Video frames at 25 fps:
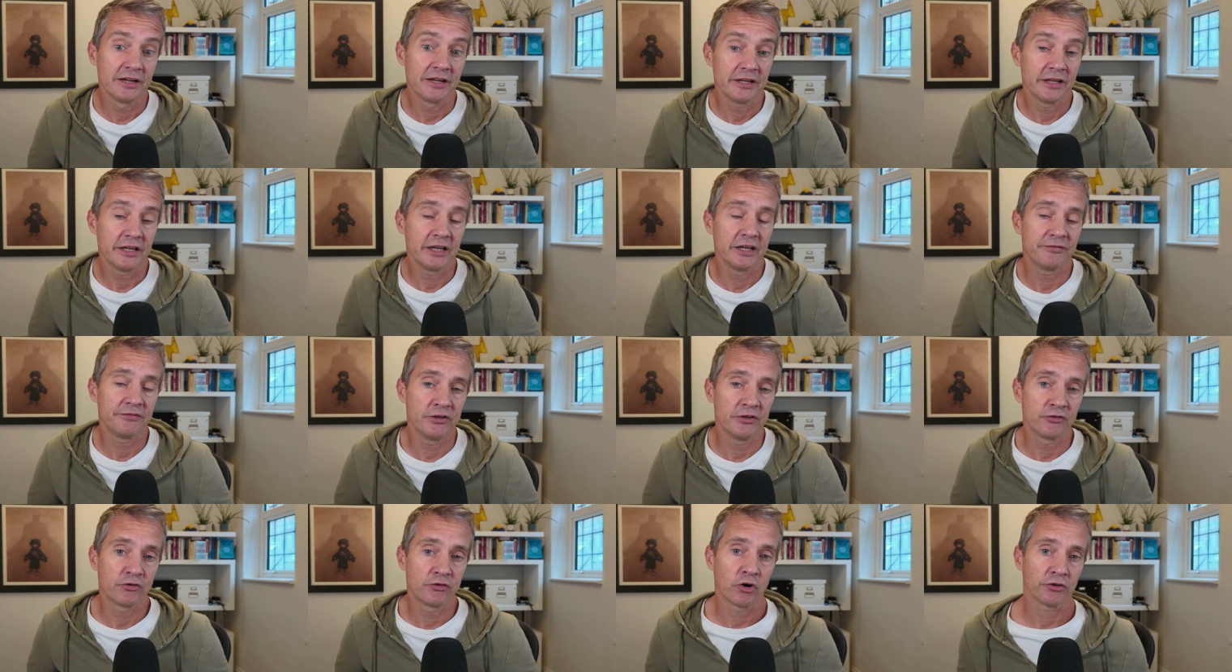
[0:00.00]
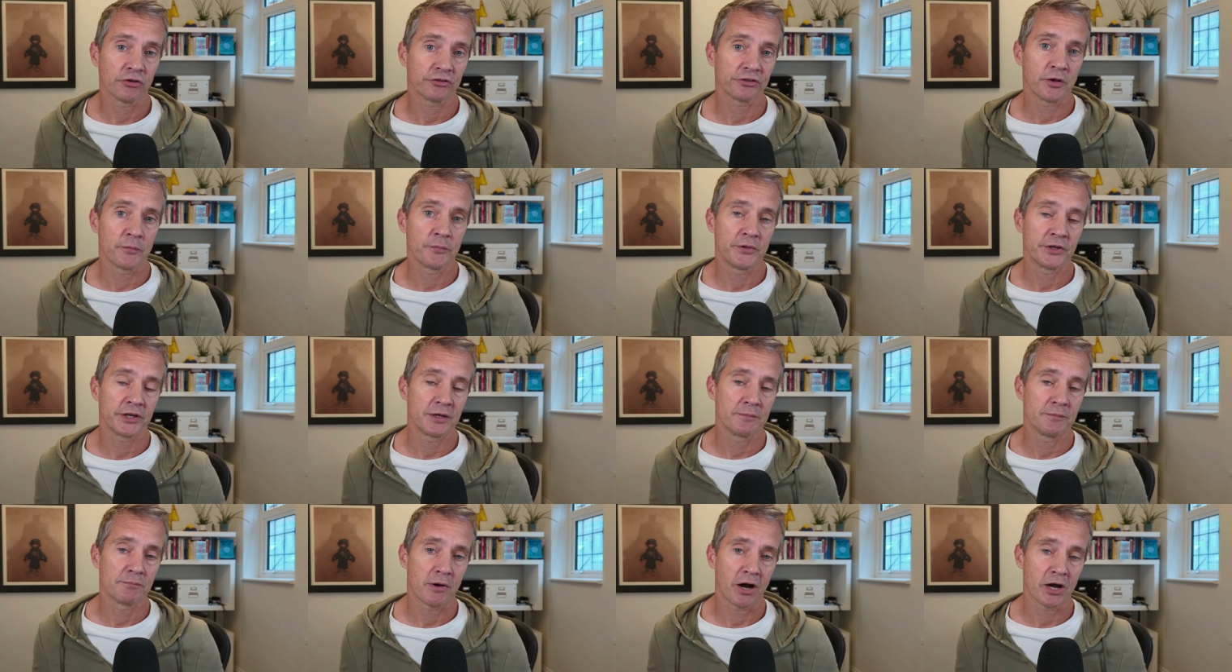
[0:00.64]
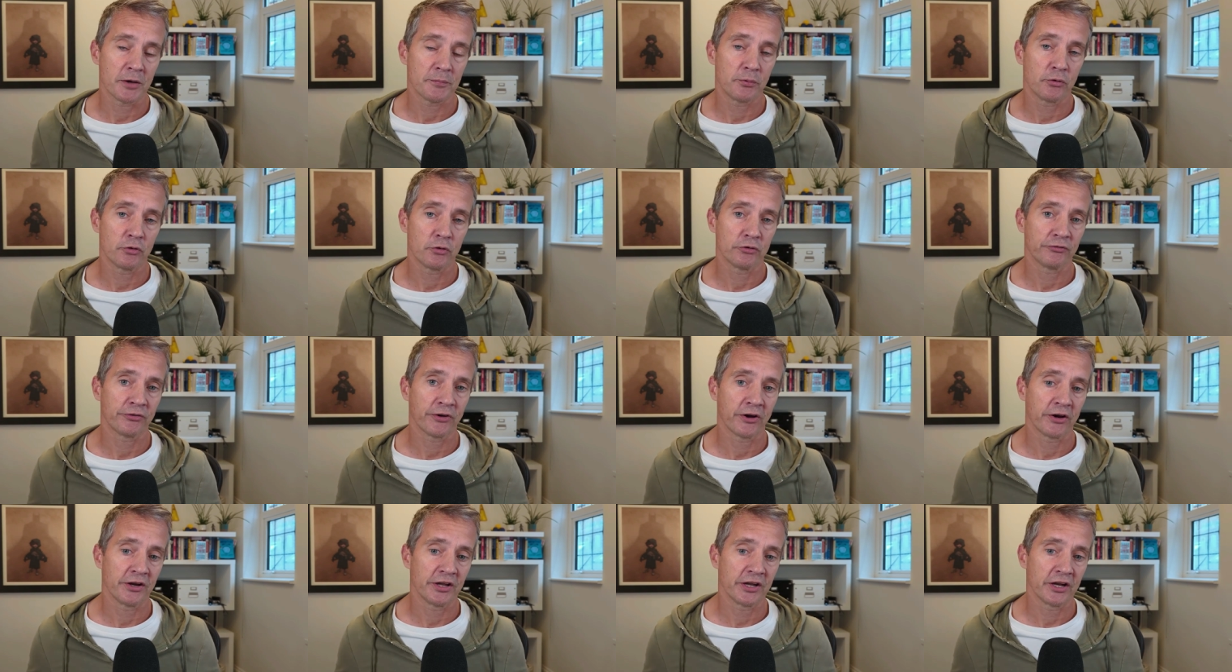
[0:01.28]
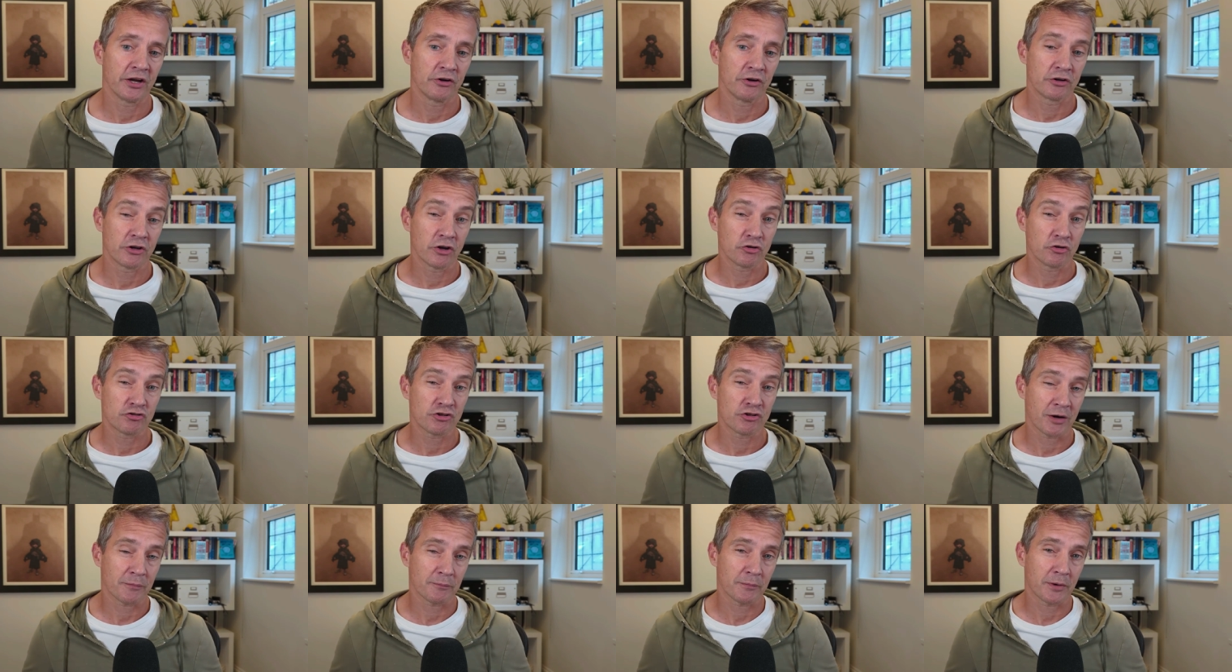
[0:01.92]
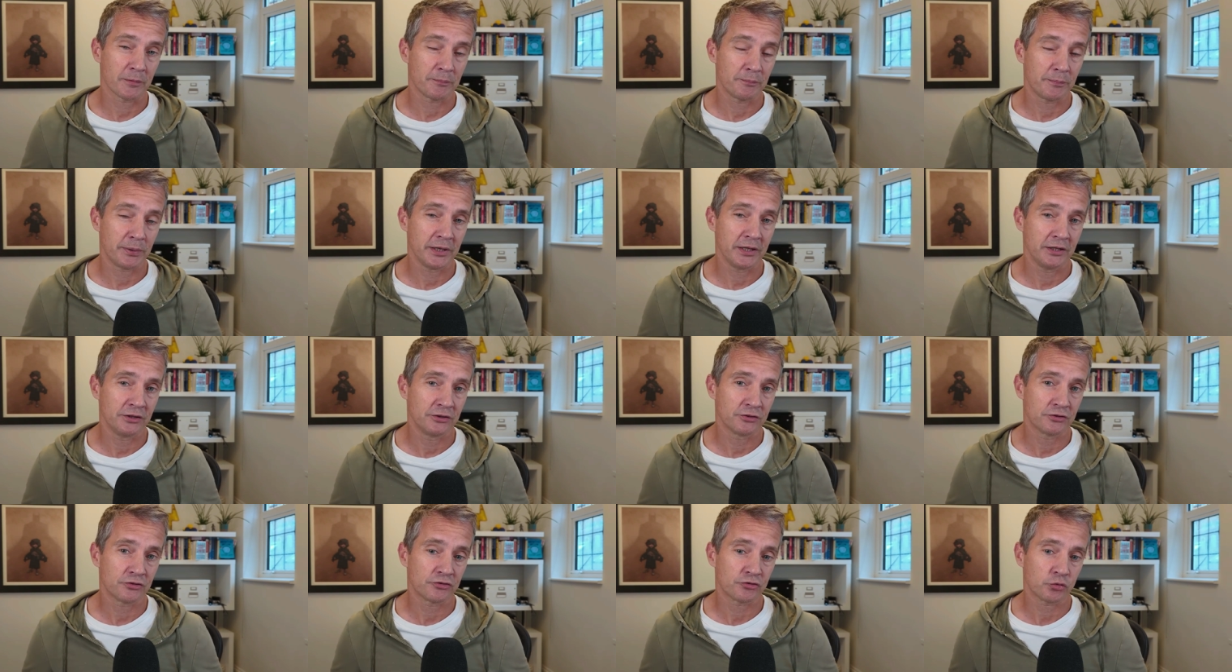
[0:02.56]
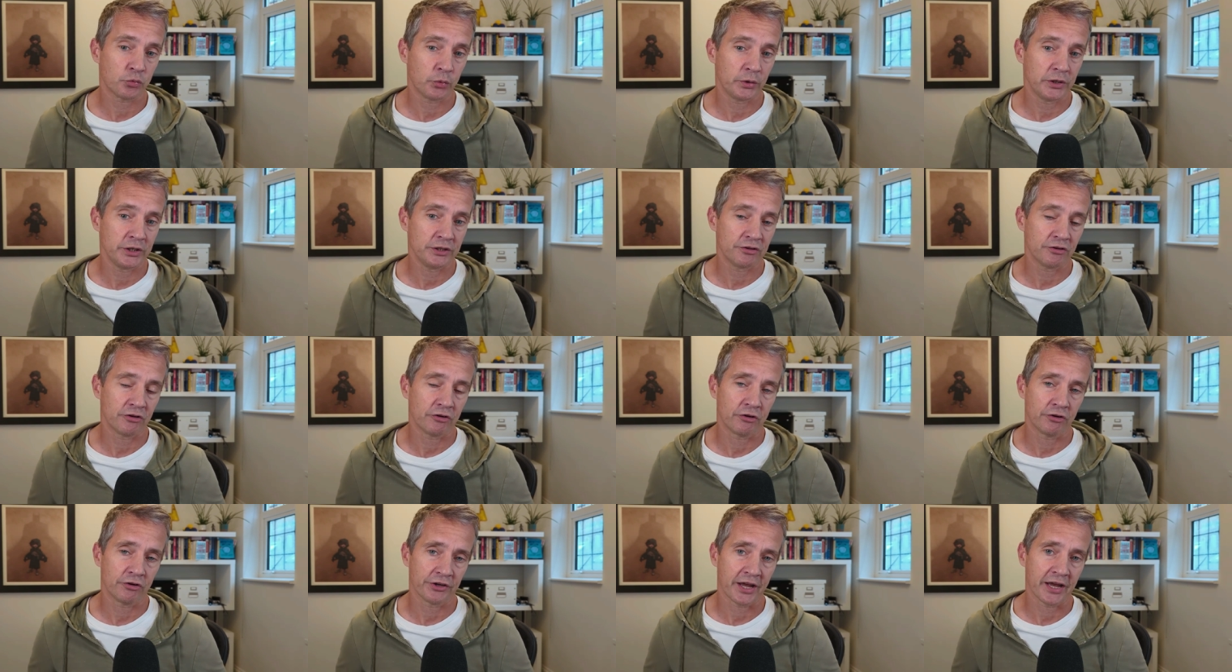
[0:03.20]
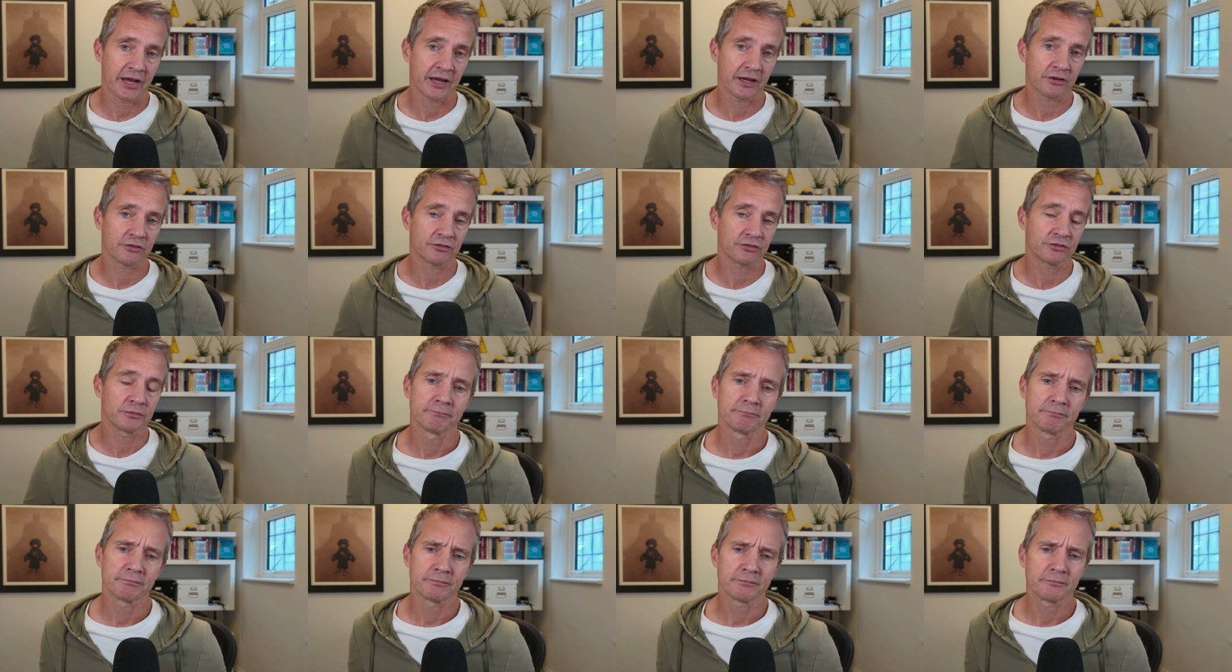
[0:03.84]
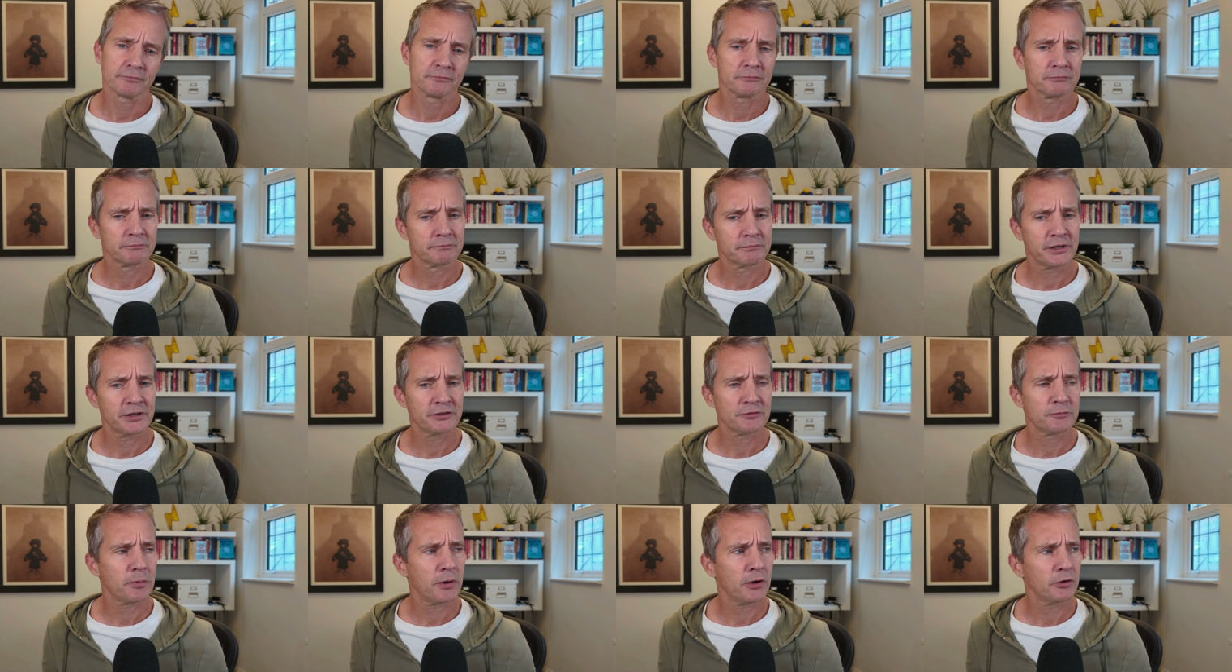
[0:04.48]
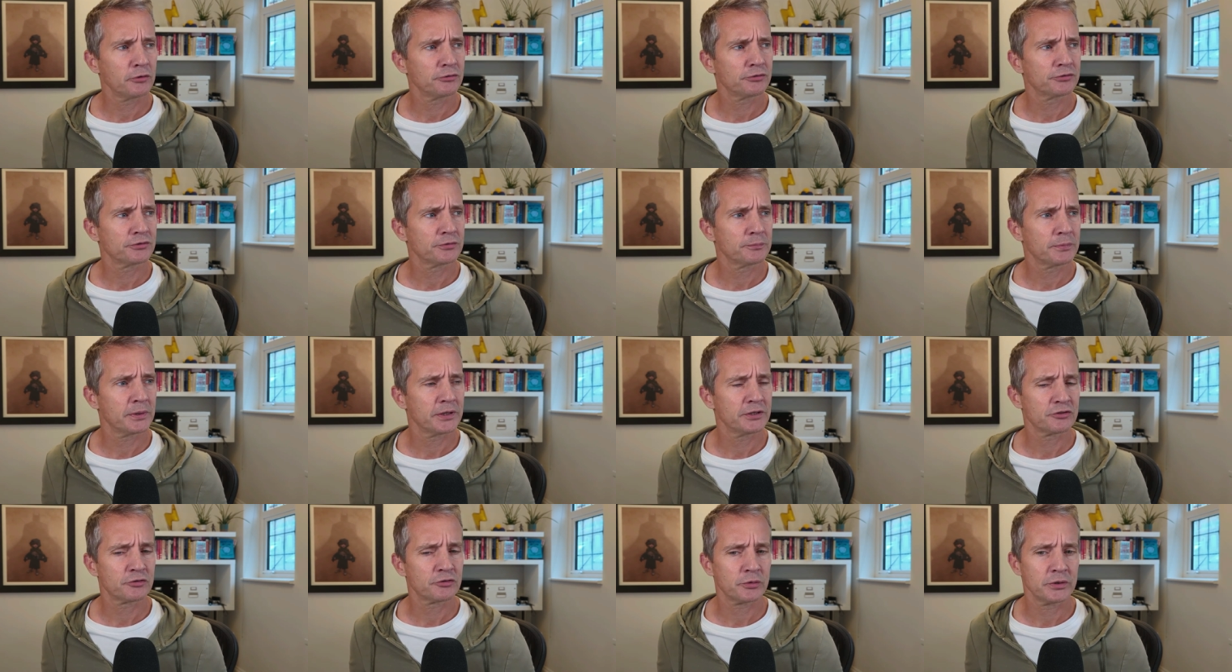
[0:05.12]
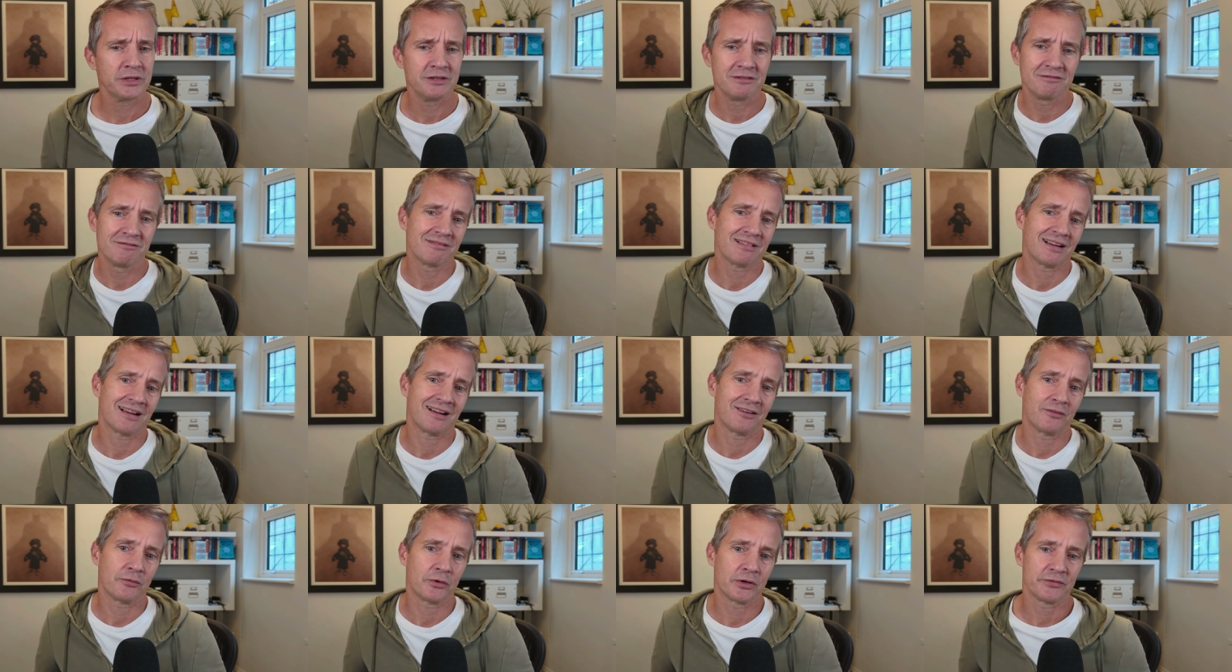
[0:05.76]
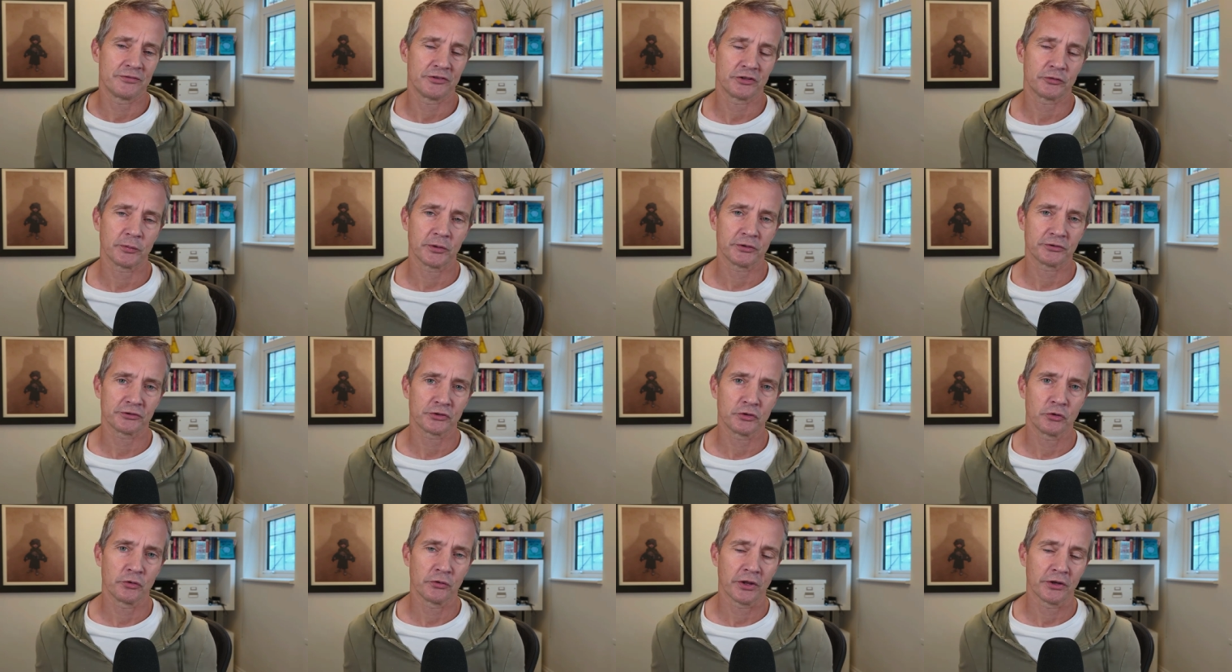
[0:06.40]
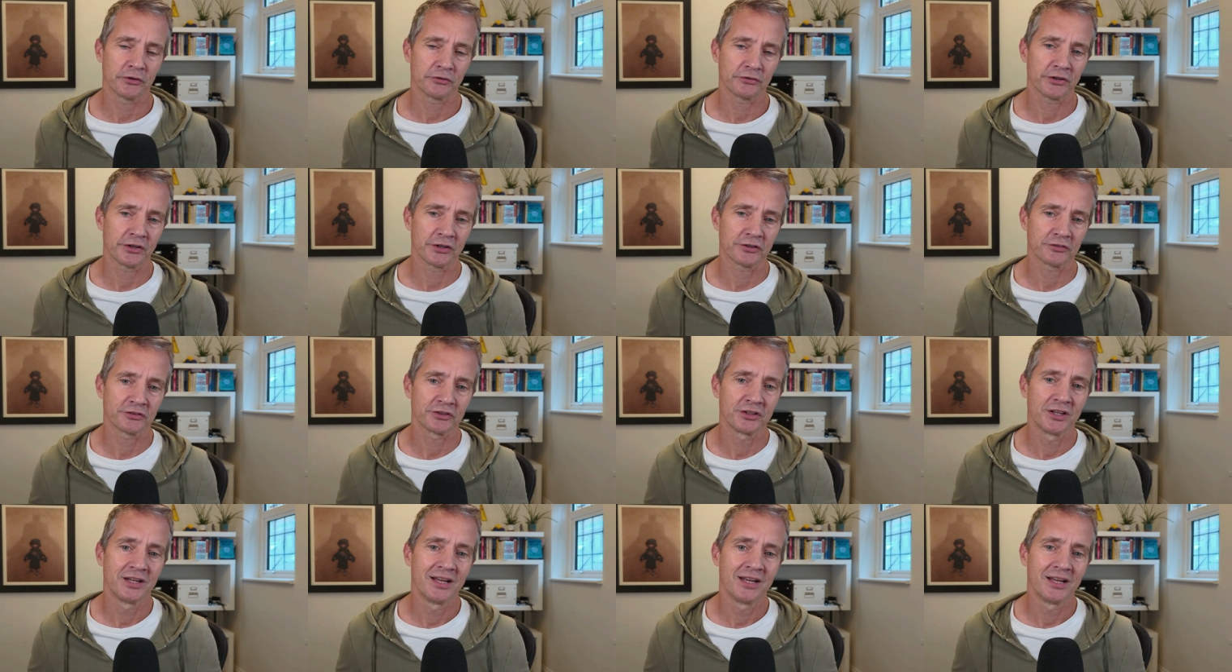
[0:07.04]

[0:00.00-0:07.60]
if you've got something in my portfolio, go check my pinned tweet on X, pinned post, pinned tweet, whatever you're supposed to call those things.